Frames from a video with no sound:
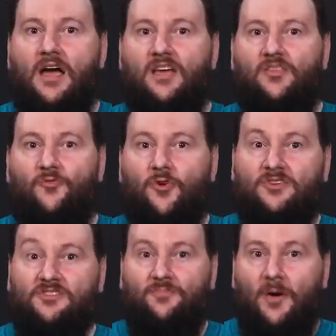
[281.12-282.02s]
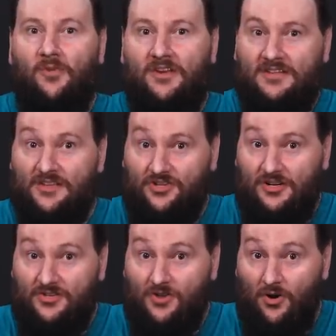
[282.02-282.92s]
and the focus of public
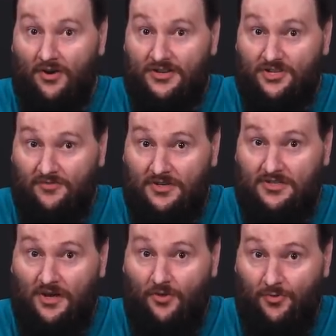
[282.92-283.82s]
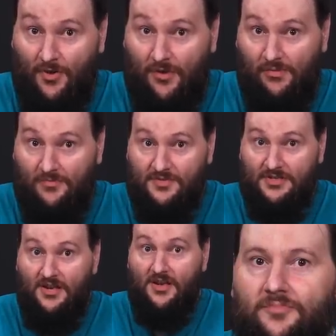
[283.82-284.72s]
attention has already shifted to other problems.
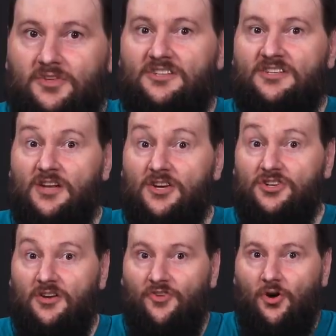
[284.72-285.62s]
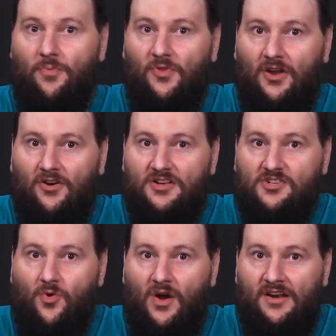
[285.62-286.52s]
The discussion of the open letter has
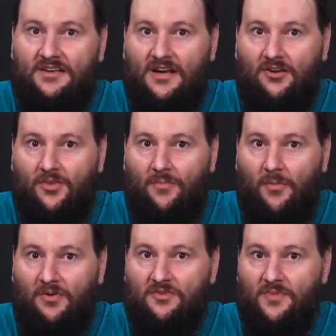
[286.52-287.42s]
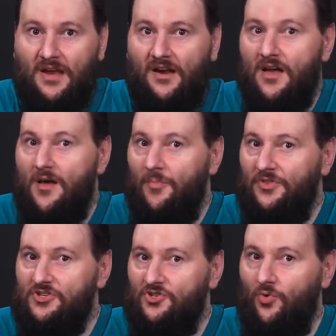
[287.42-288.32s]
quieted down in the public domain, but
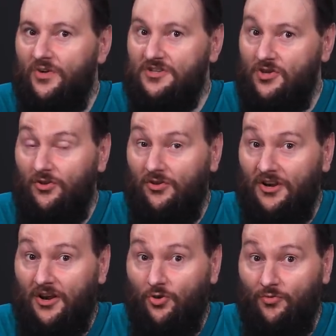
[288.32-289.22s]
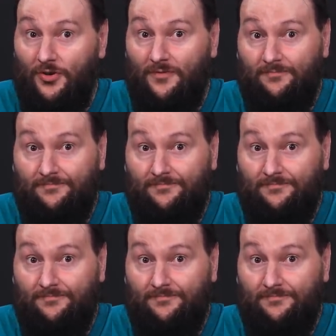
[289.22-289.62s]
the story is clearly not over.